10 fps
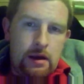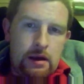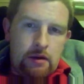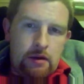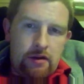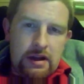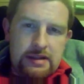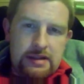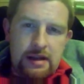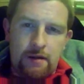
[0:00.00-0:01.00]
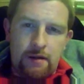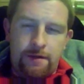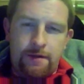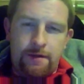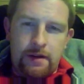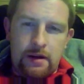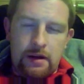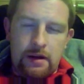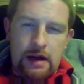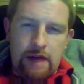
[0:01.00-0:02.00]
Now Krull itself,
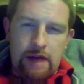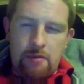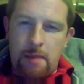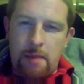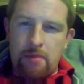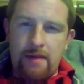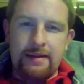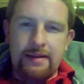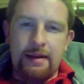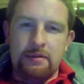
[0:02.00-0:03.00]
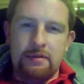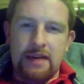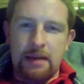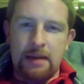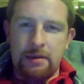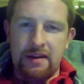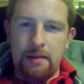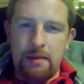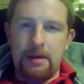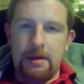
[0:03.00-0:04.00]
I remember renting out time and
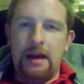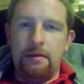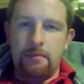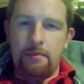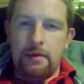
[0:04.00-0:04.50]
time again.